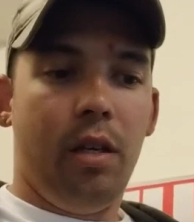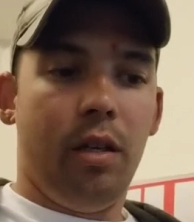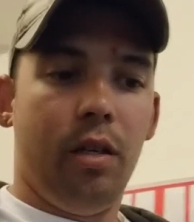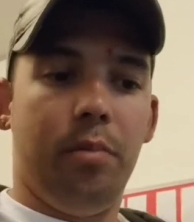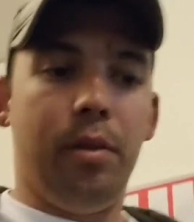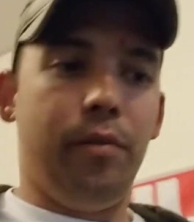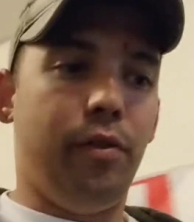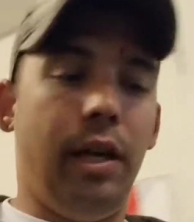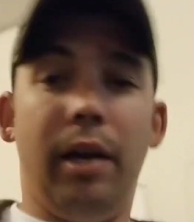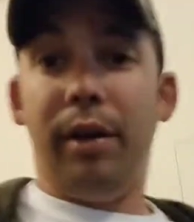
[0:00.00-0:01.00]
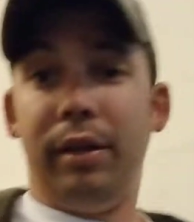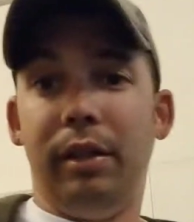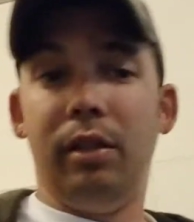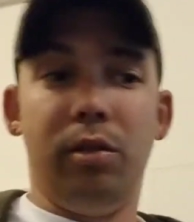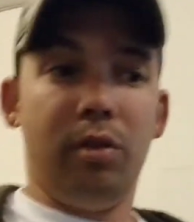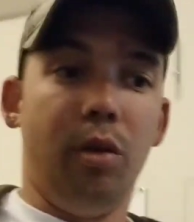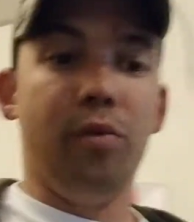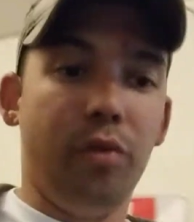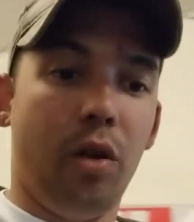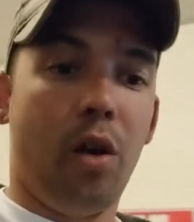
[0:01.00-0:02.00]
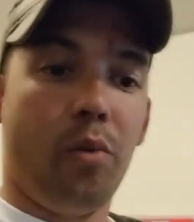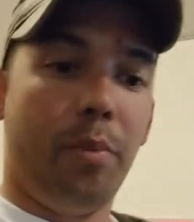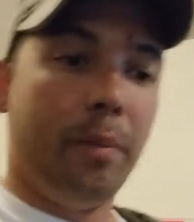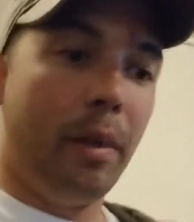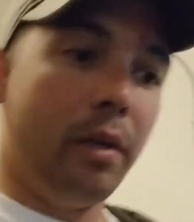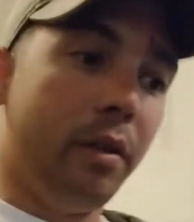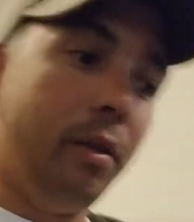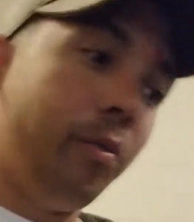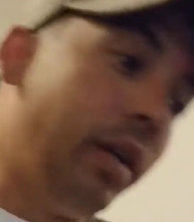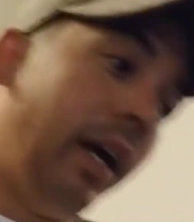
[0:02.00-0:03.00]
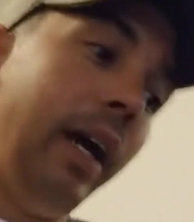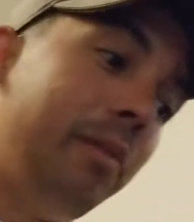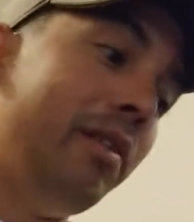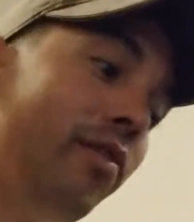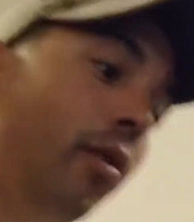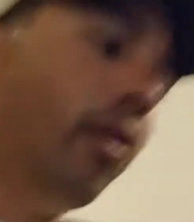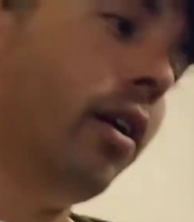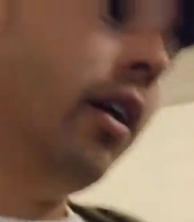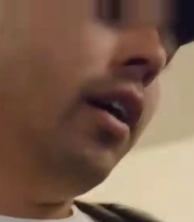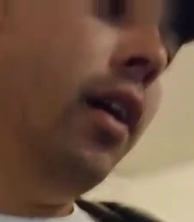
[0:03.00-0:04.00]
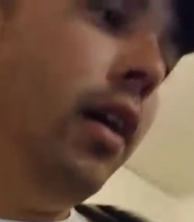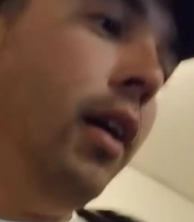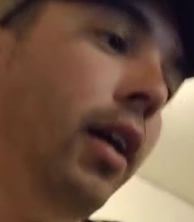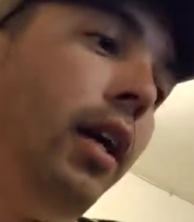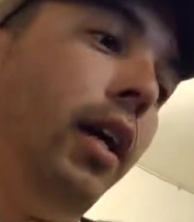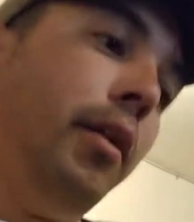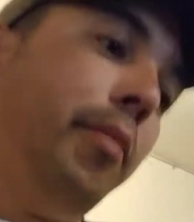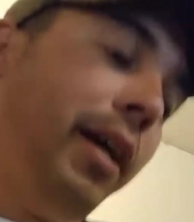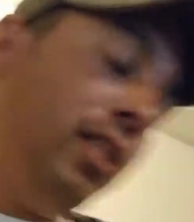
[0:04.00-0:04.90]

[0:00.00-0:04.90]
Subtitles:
But for now, I think this overall will be better than what I had before. And my